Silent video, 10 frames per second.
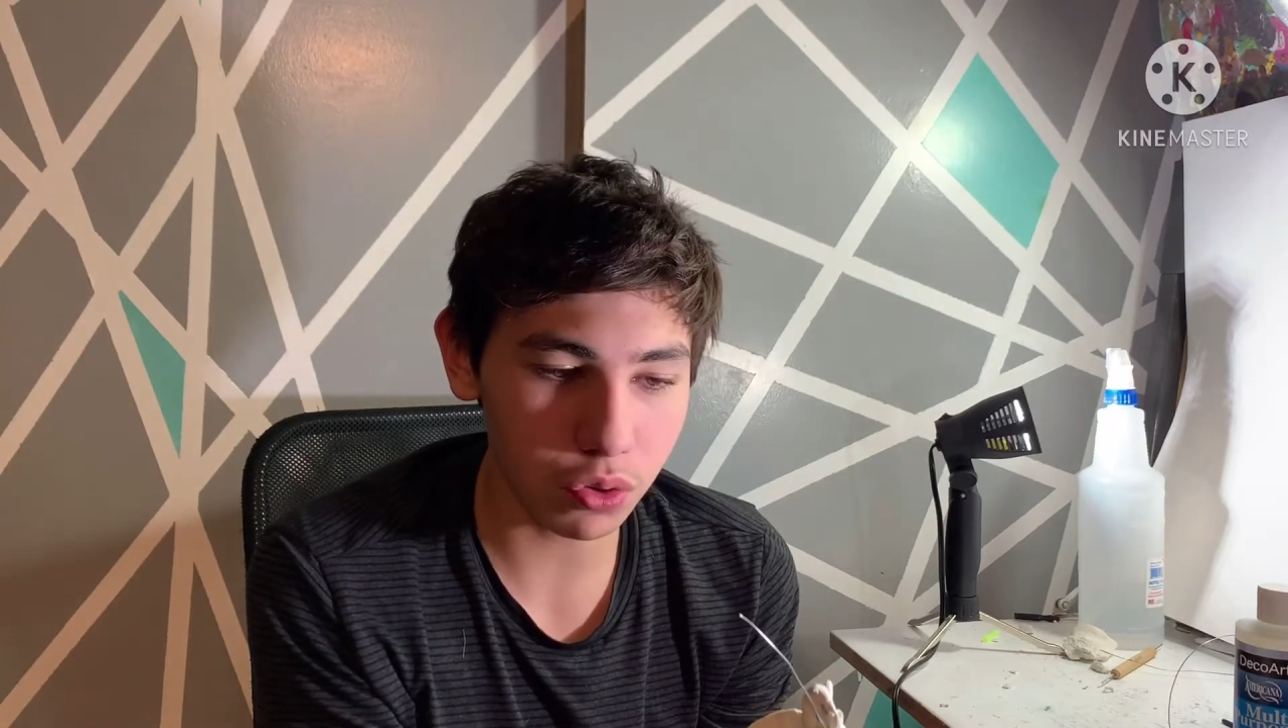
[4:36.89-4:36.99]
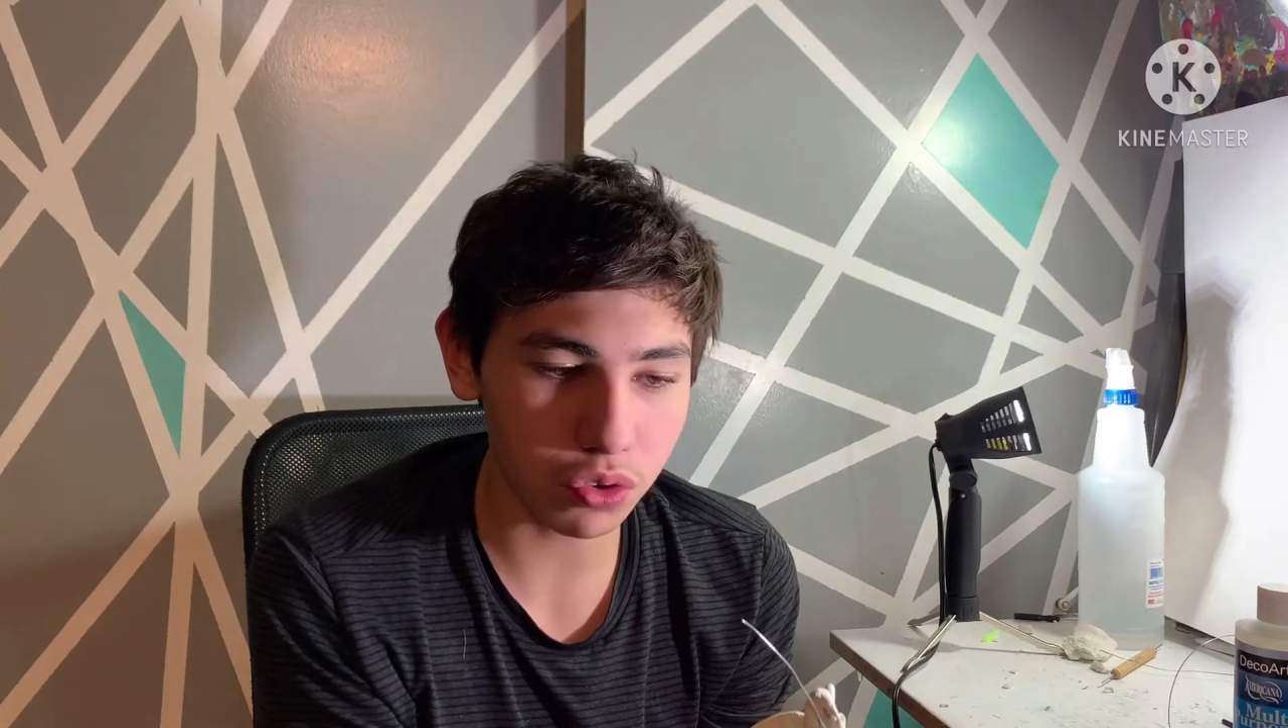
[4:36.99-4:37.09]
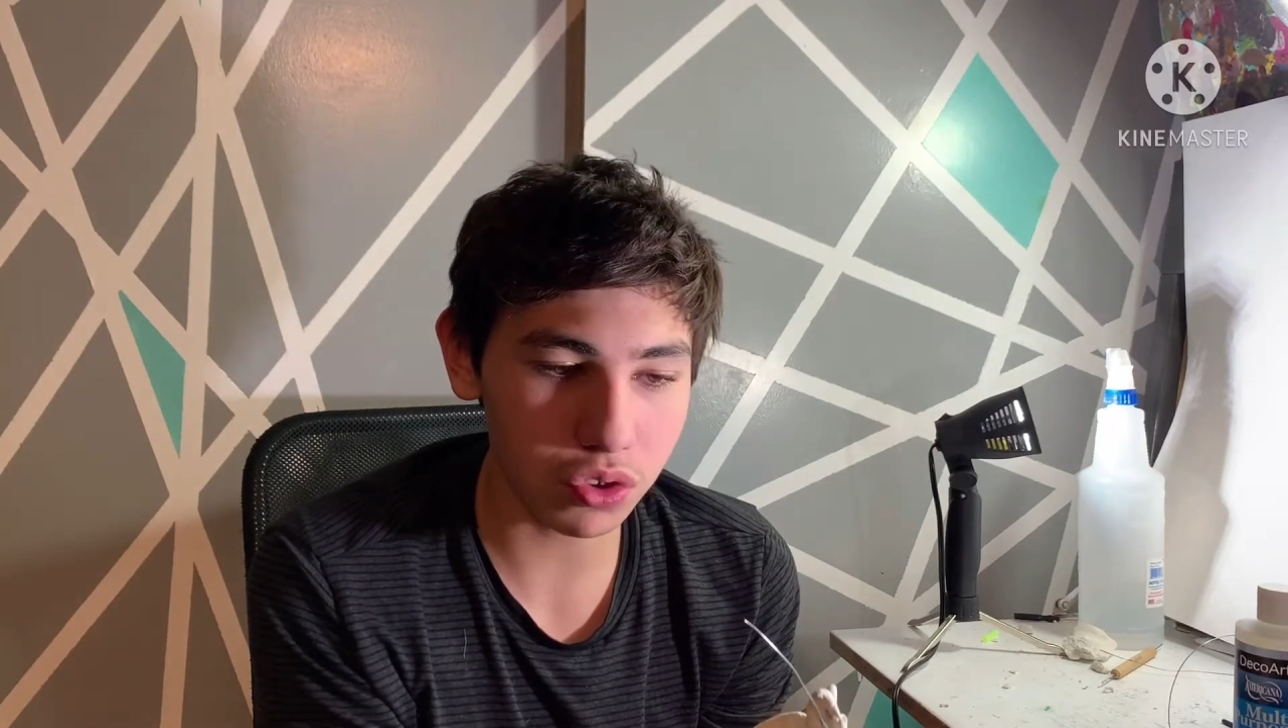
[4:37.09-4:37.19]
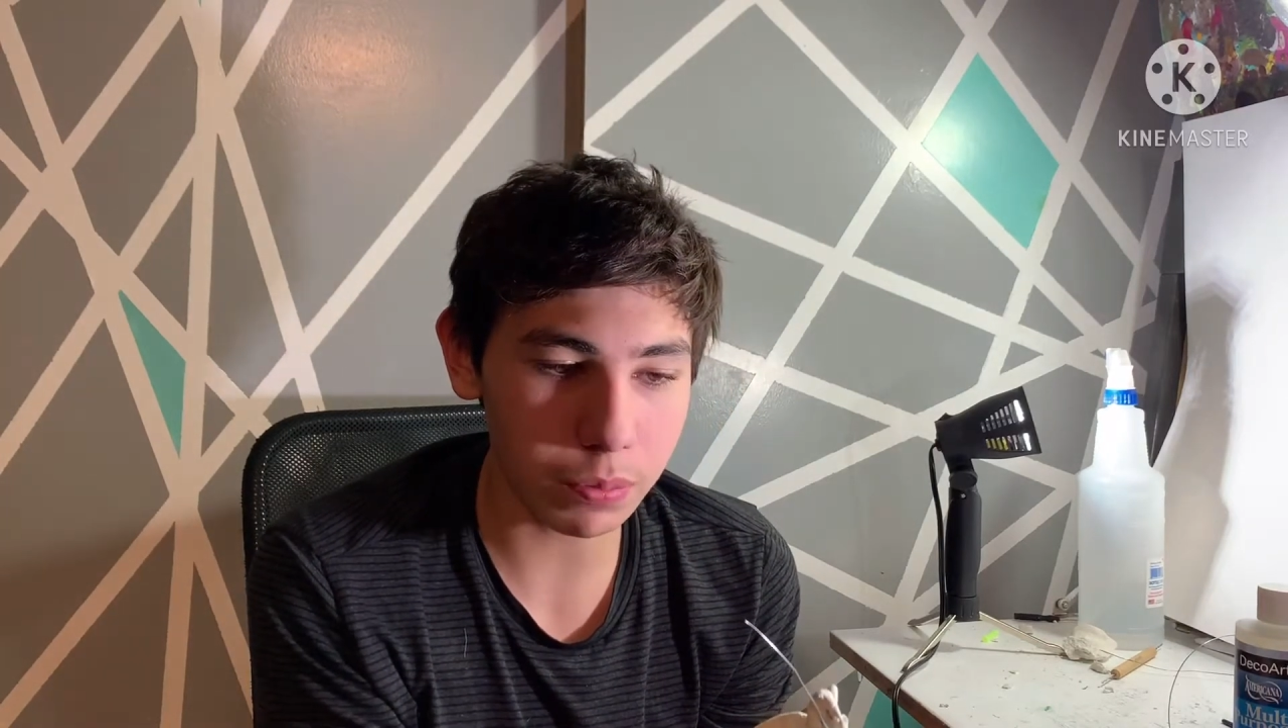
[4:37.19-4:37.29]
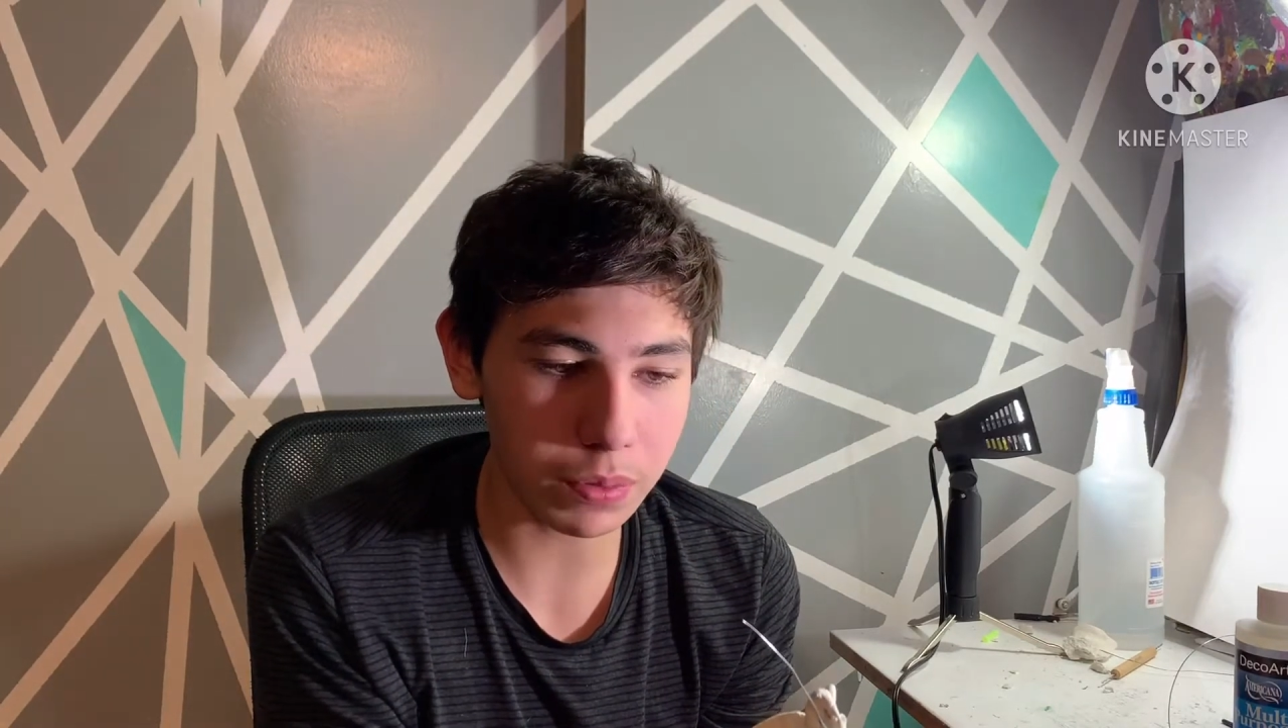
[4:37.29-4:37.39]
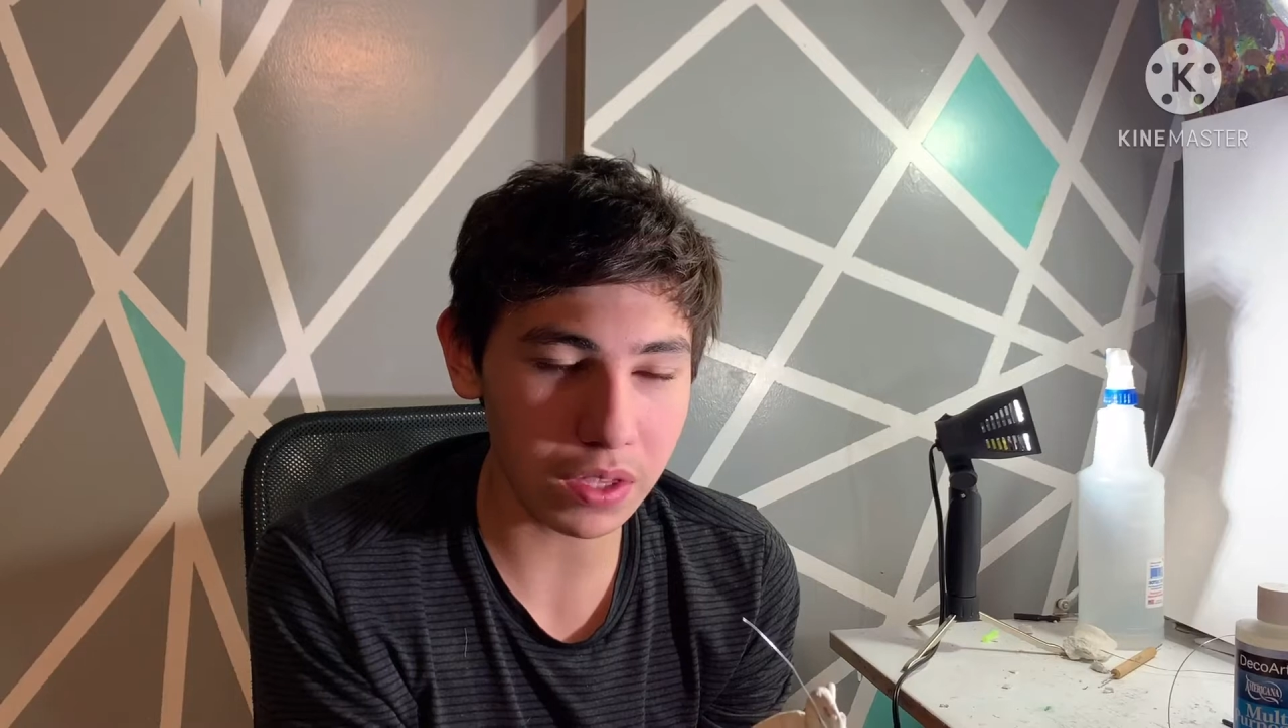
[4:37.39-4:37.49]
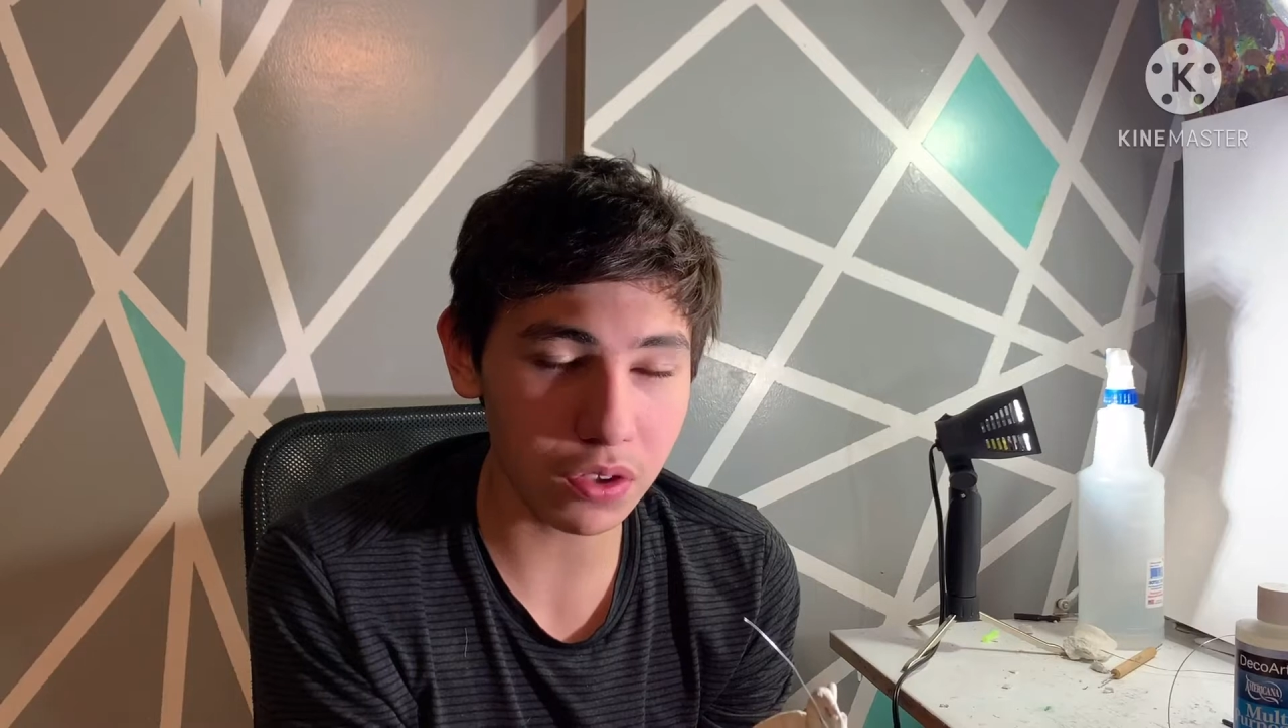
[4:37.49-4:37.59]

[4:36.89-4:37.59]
something